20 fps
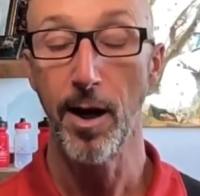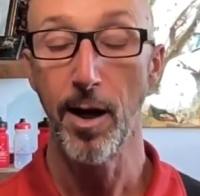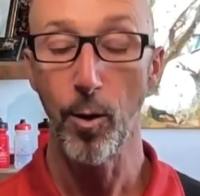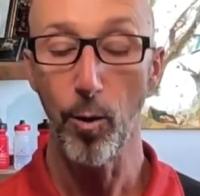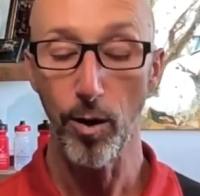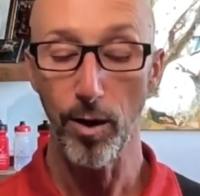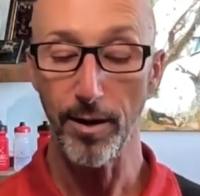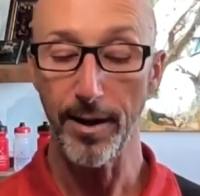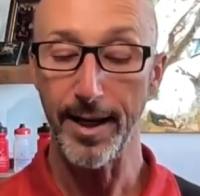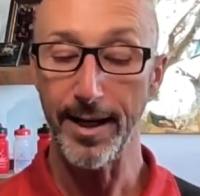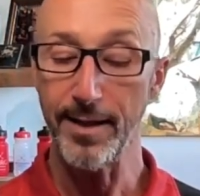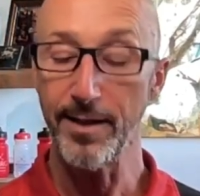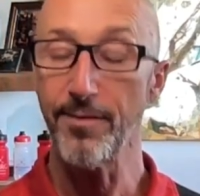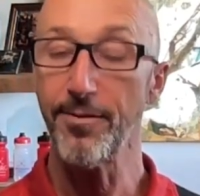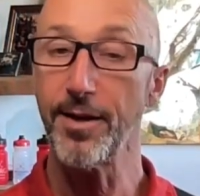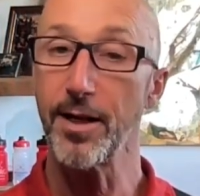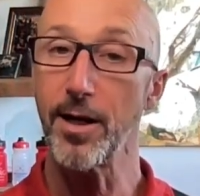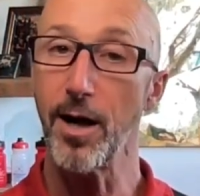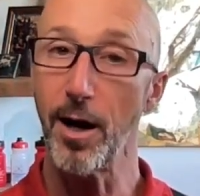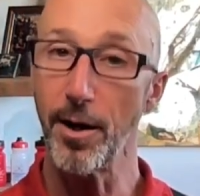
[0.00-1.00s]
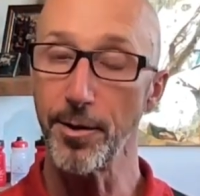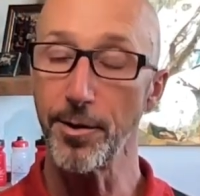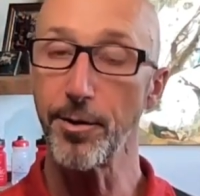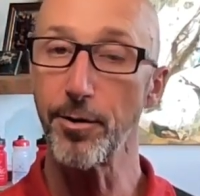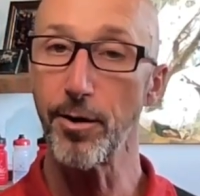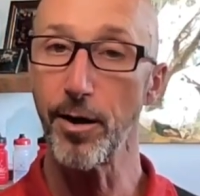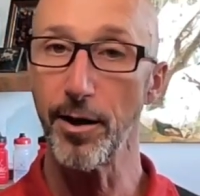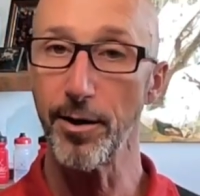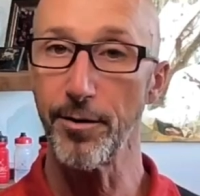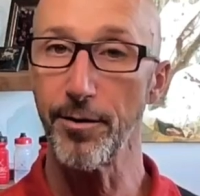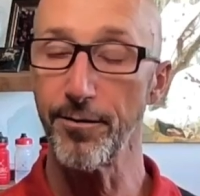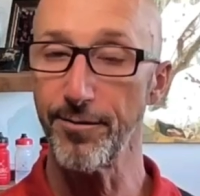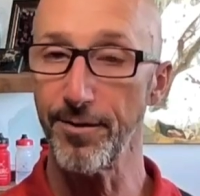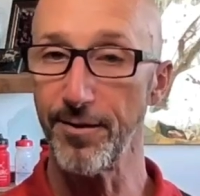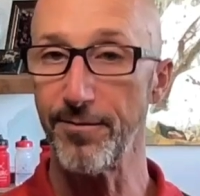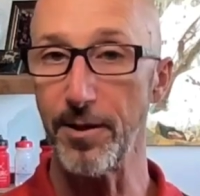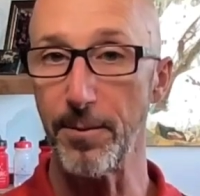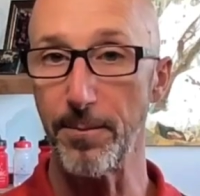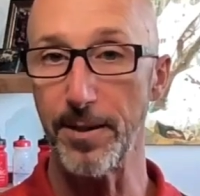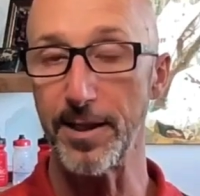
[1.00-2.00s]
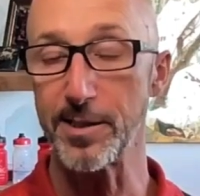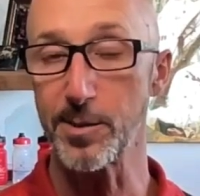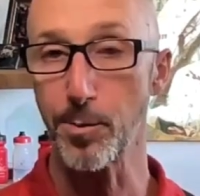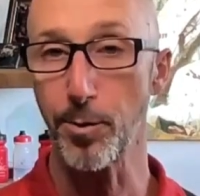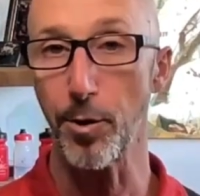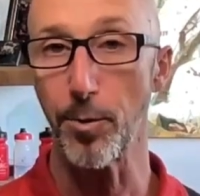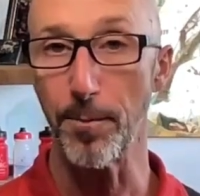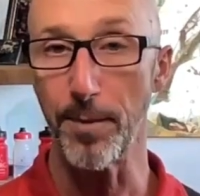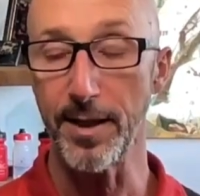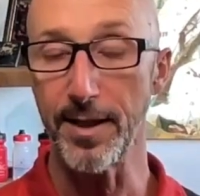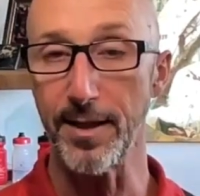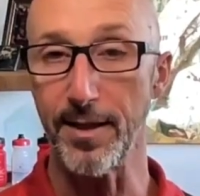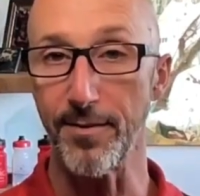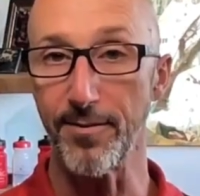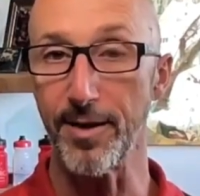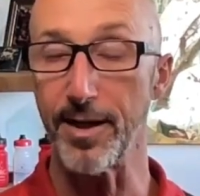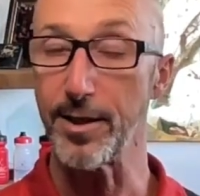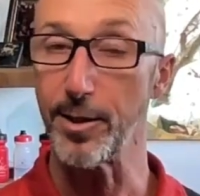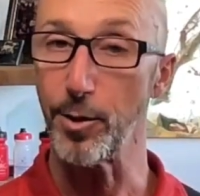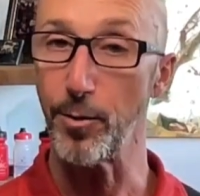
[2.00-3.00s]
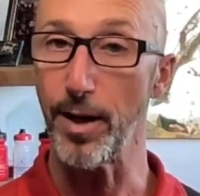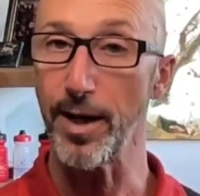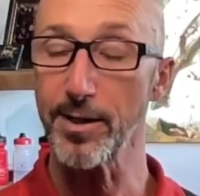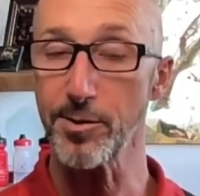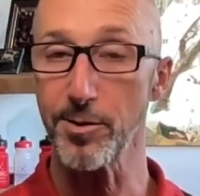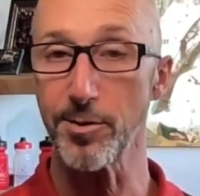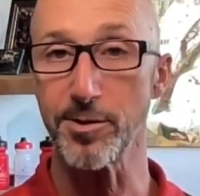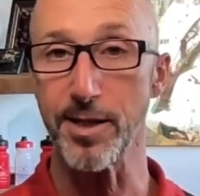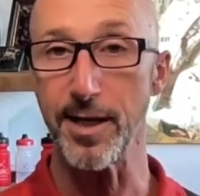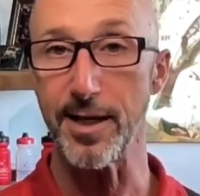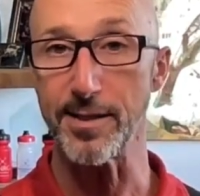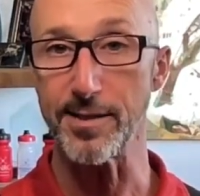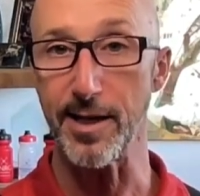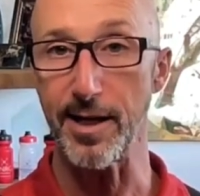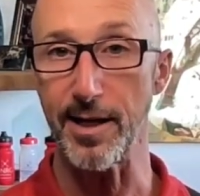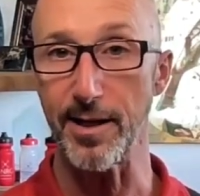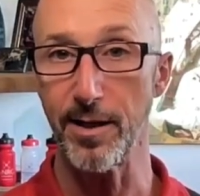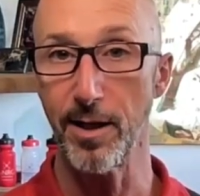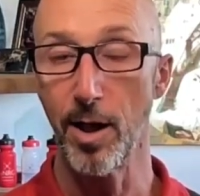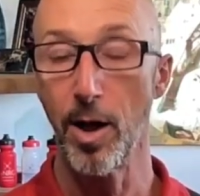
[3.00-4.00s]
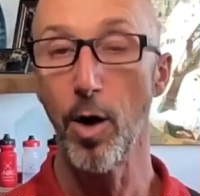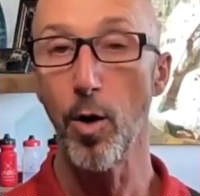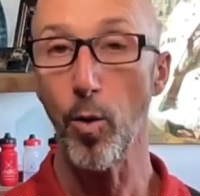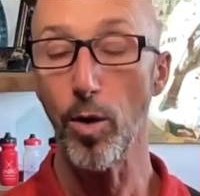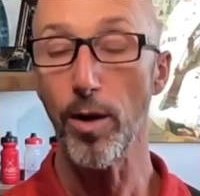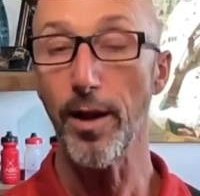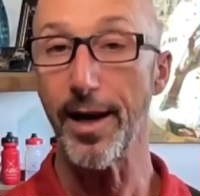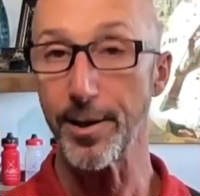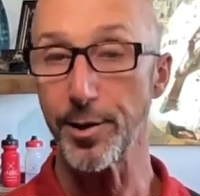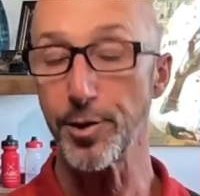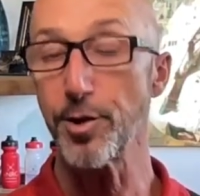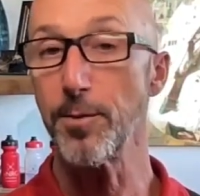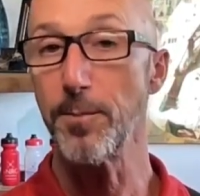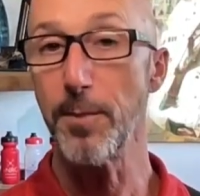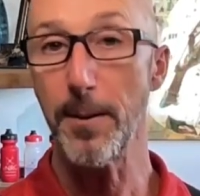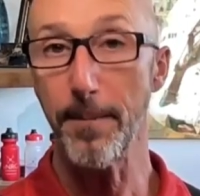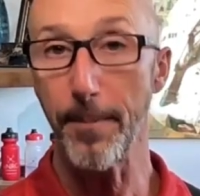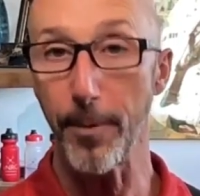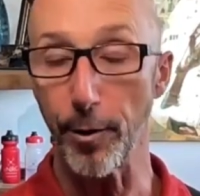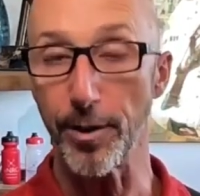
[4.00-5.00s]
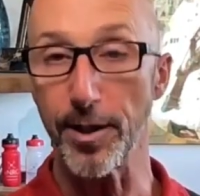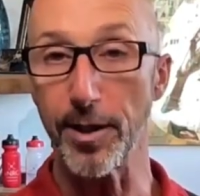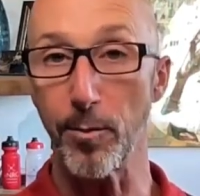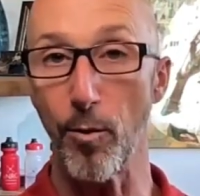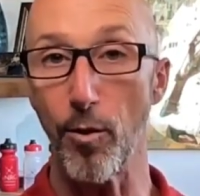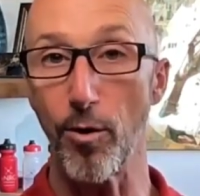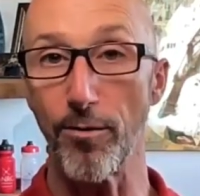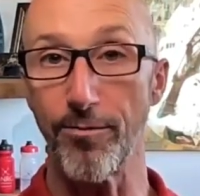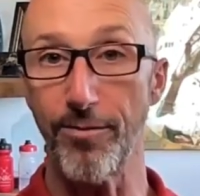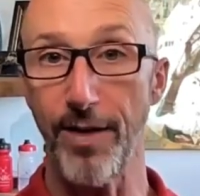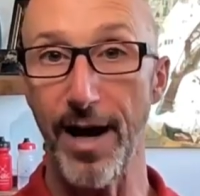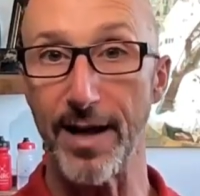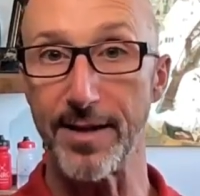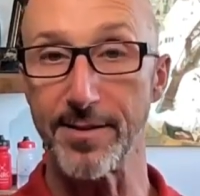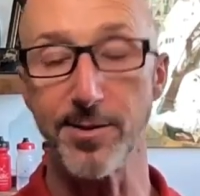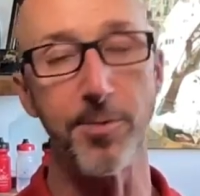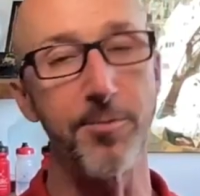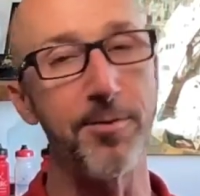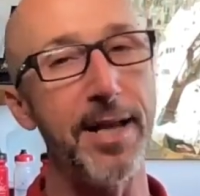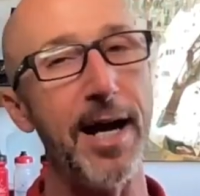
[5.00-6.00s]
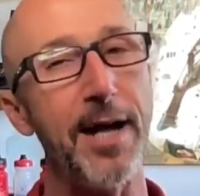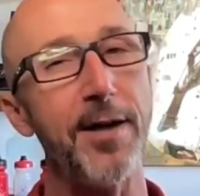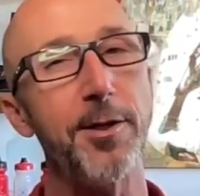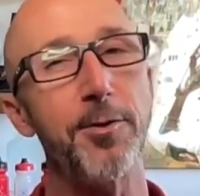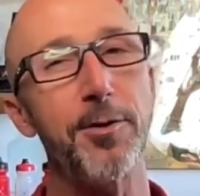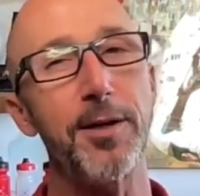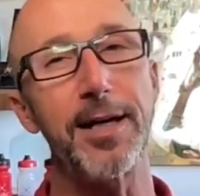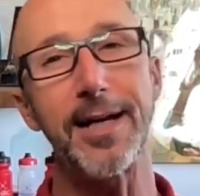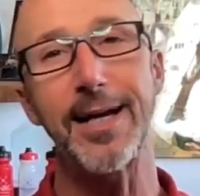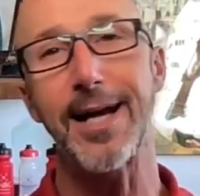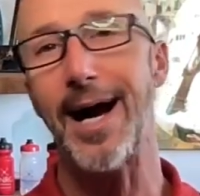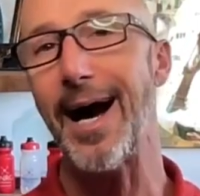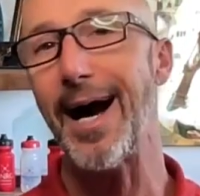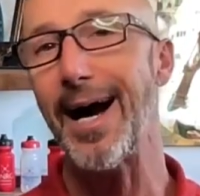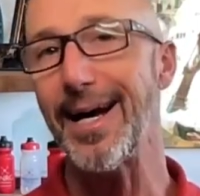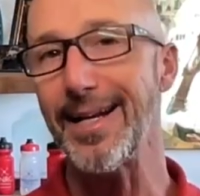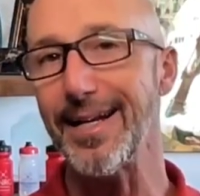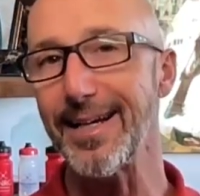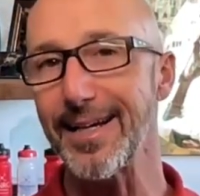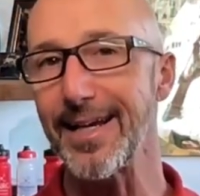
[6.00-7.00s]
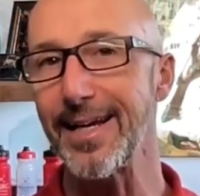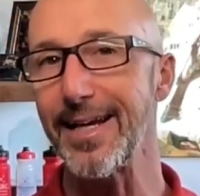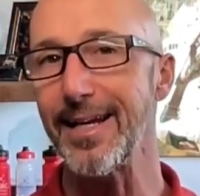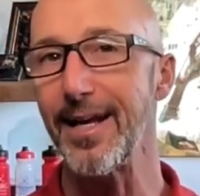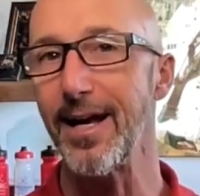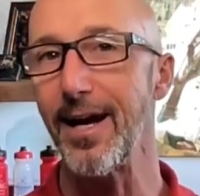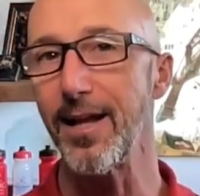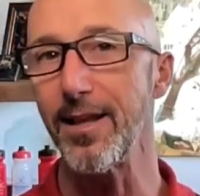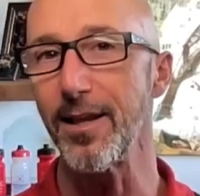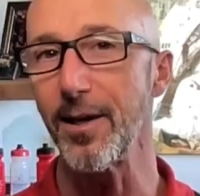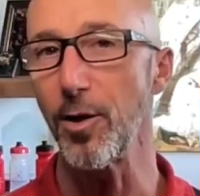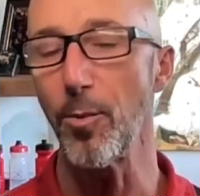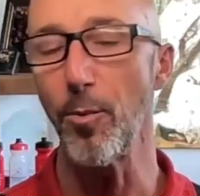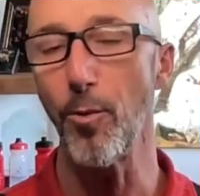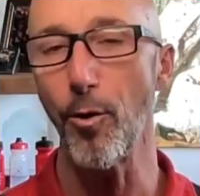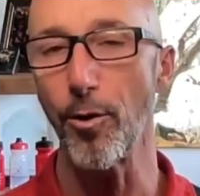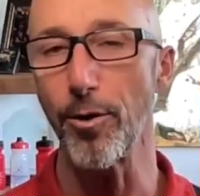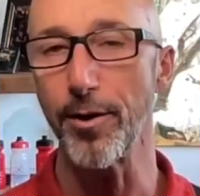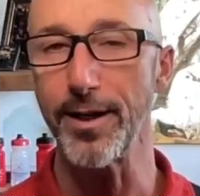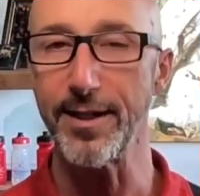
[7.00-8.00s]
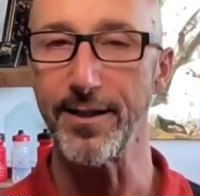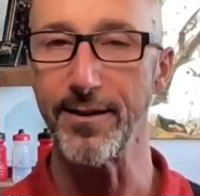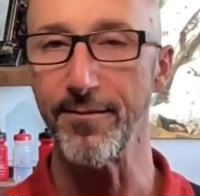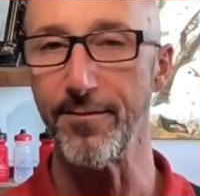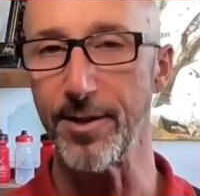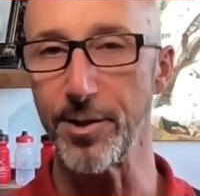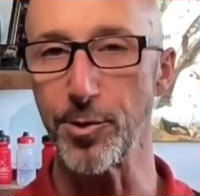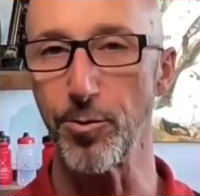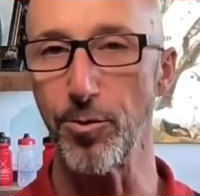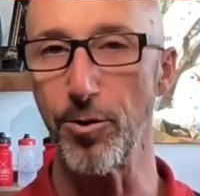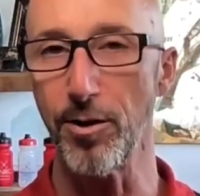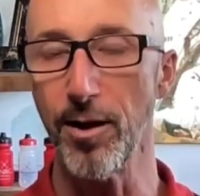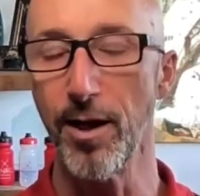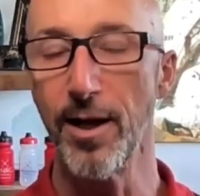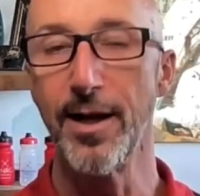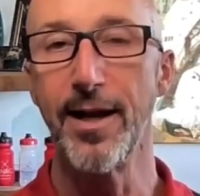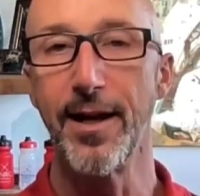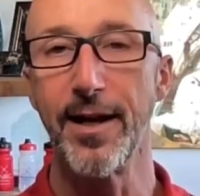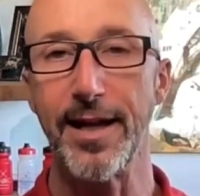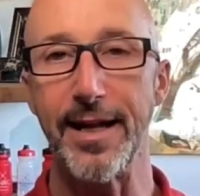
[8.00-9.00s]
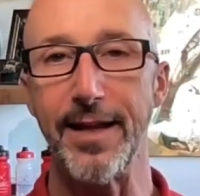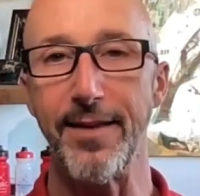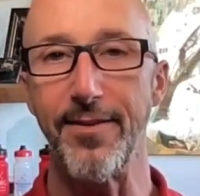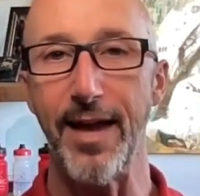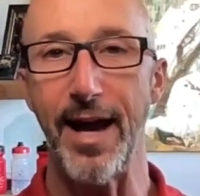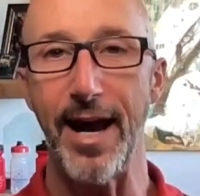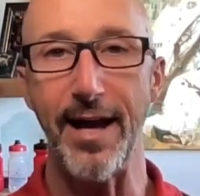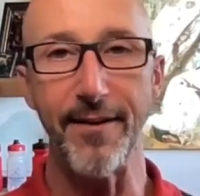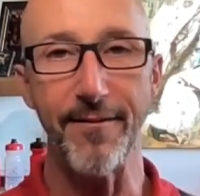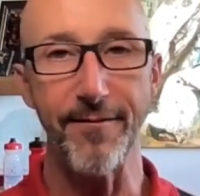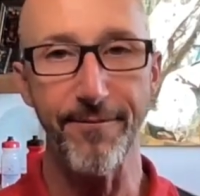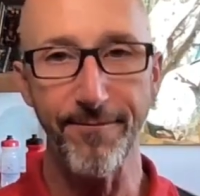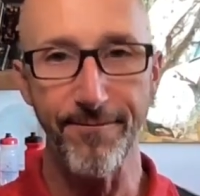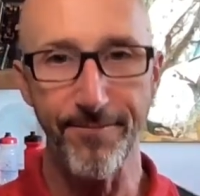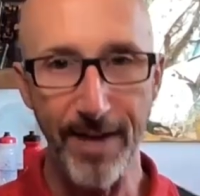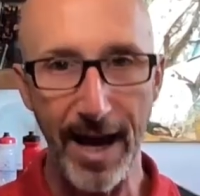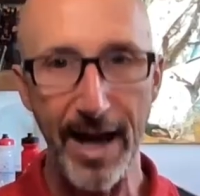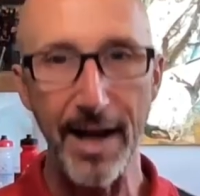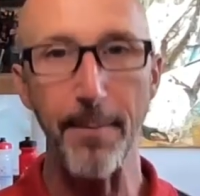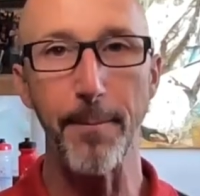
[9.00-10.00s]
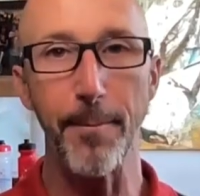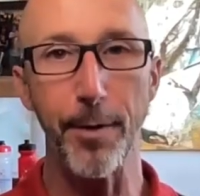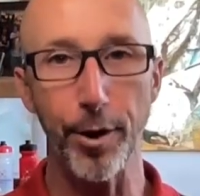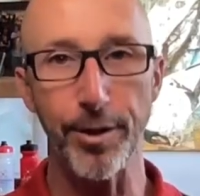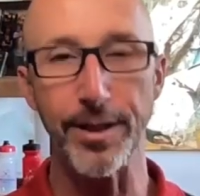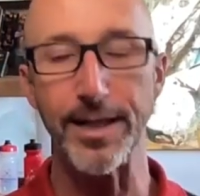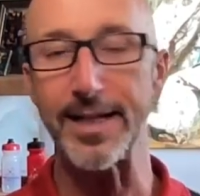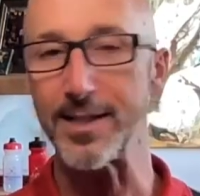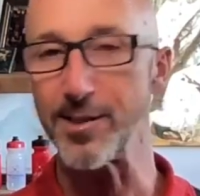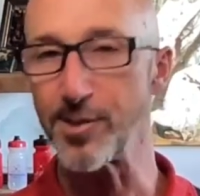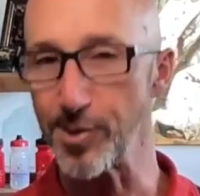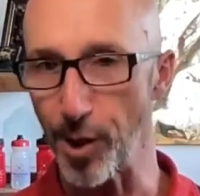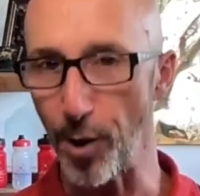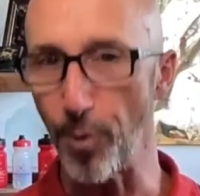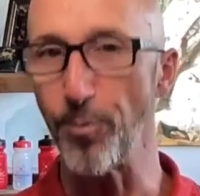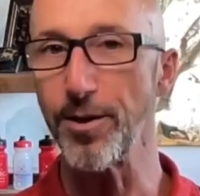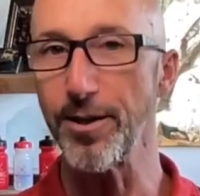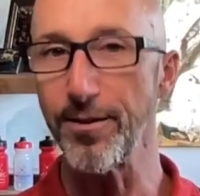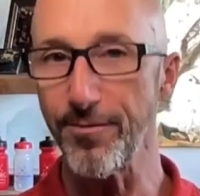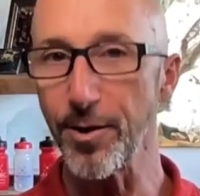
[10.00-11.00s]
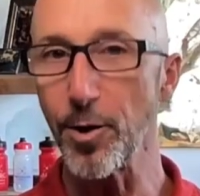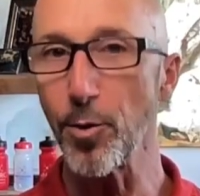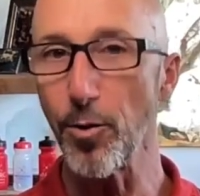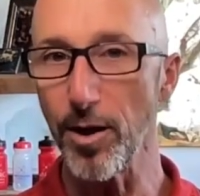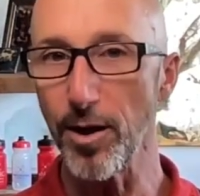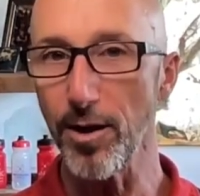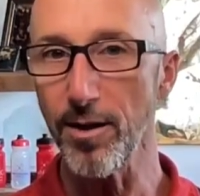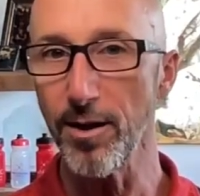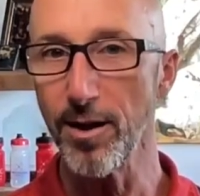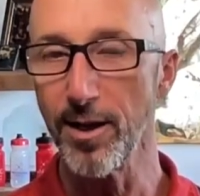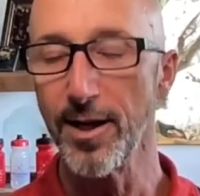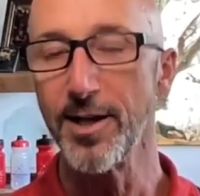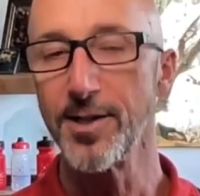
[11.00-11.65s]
Well, anything under 150 beats per minute that you exercise at will actually be burning more fat. So now you can kind of get a little more individual in that fat burning zone, if you will.